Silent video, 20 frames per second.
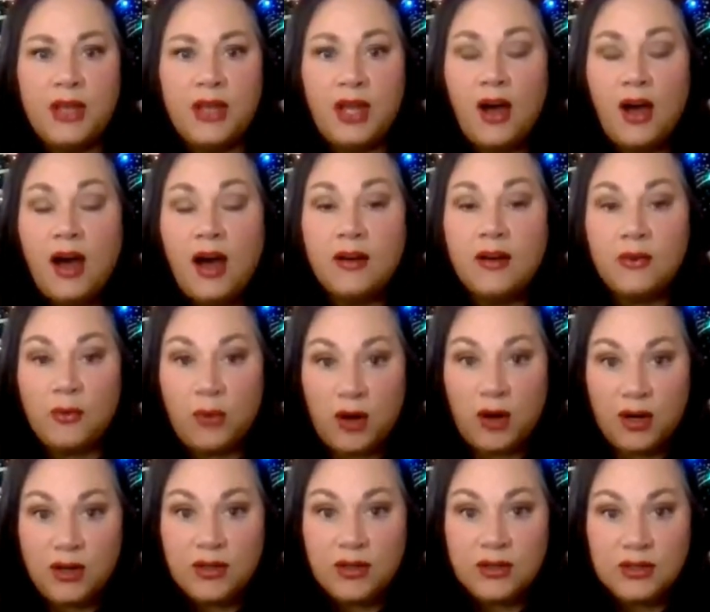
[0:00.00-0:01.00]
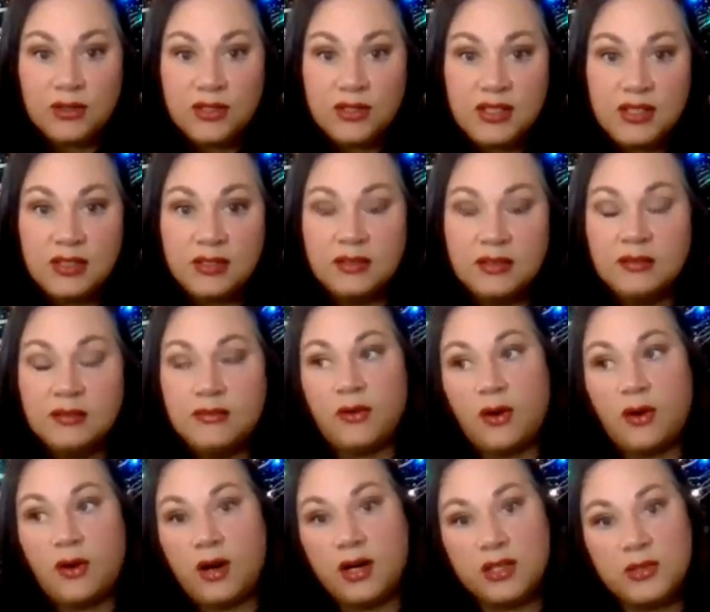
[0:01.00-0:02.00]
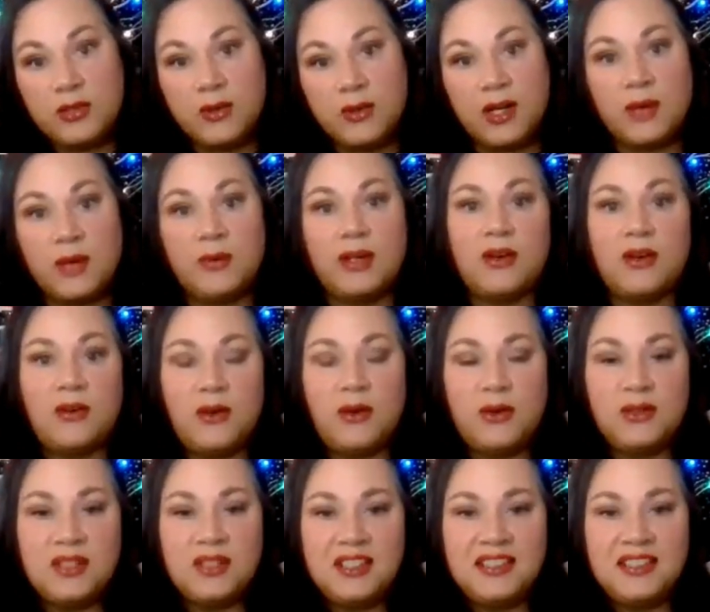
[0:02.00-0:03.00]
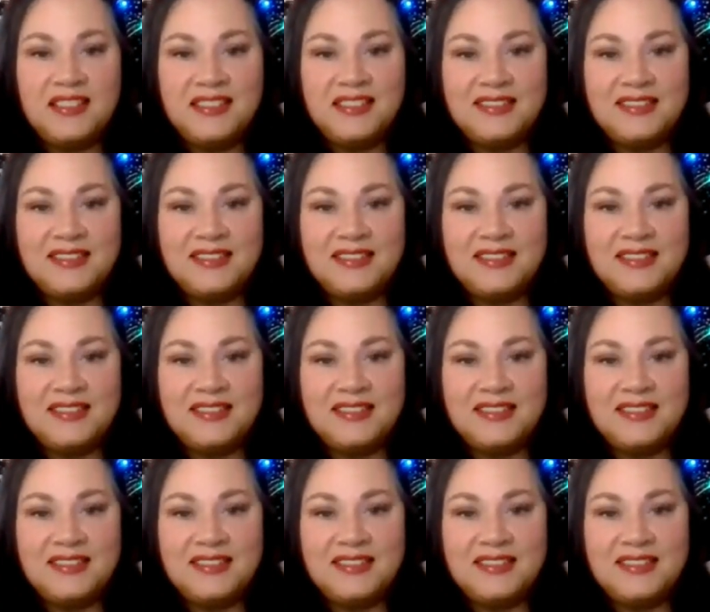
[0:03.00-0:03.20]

beyond words for a 21 year old